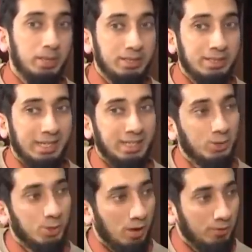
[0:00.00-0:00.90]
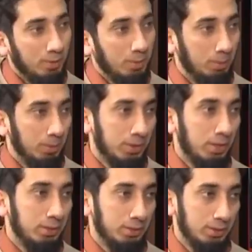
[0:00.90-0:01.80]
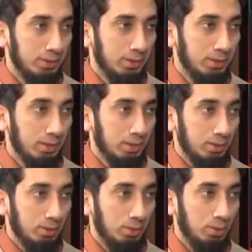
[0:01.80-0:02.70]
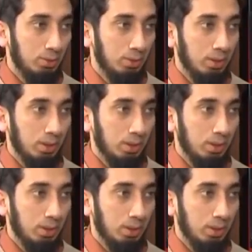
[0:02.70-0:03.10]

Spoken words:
Because that can soften people's hearts. You know?